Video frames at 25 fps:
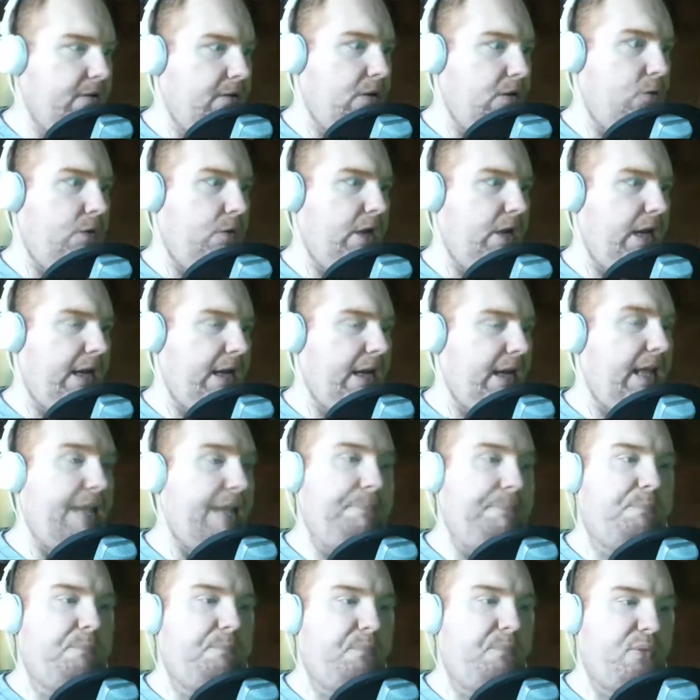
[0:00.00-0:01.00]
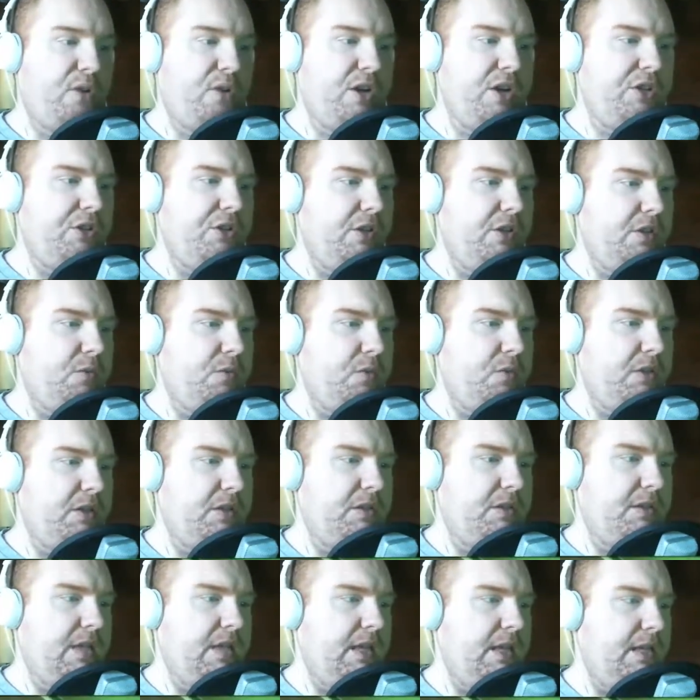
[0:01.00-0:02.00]
Oh, God. I'm pretty sure that's what this
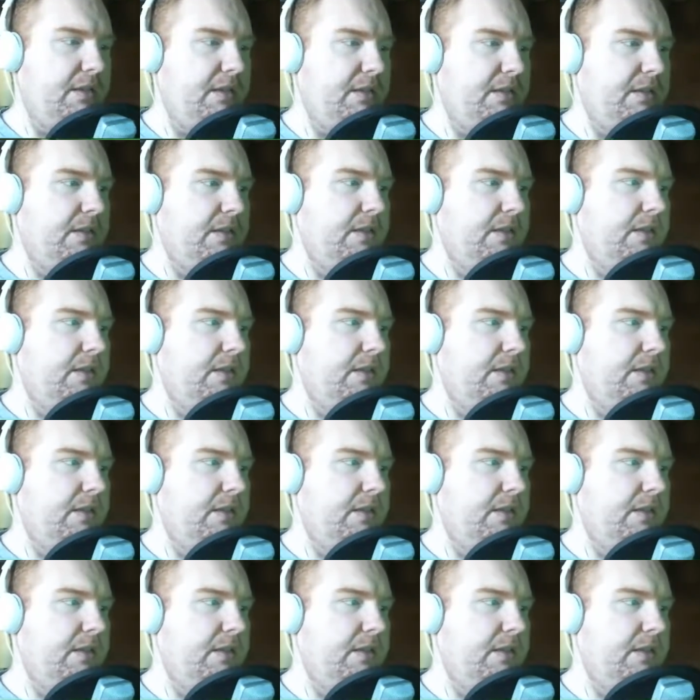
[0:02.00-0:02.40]
does.